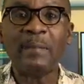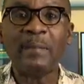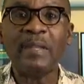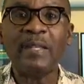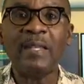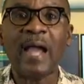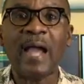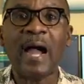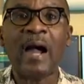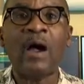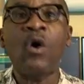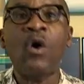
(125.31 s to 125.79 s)

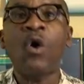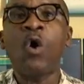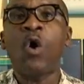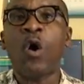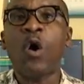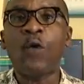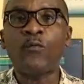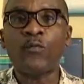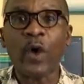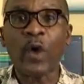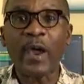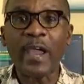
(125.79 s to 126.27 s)
media
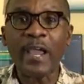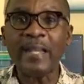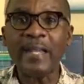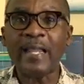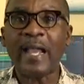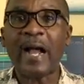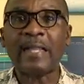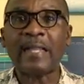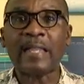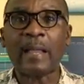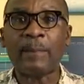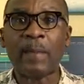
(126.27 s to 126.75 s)
or for
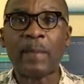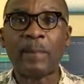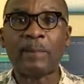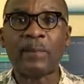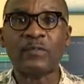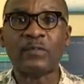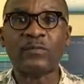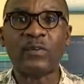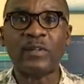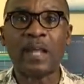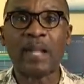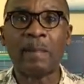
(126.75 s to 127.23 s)
any other
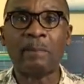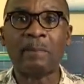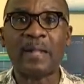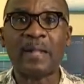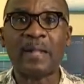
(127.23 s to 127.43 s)
purpose for that